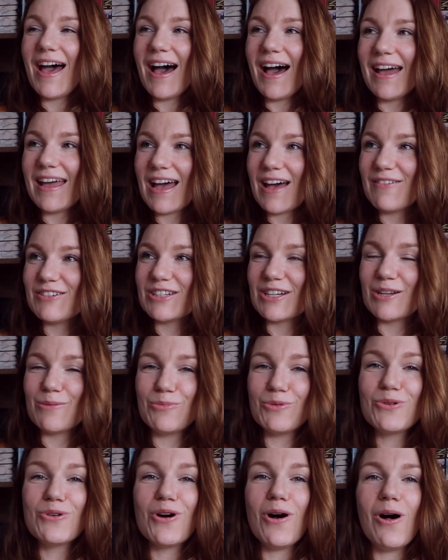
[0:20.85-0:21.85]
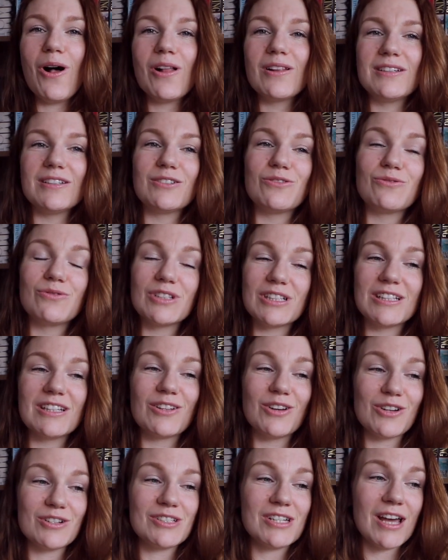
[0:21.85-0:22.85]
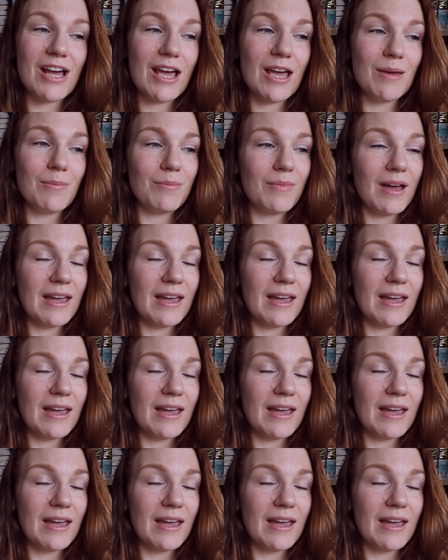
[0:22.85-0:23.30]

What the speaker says: I haven't done a book haul in a really long time.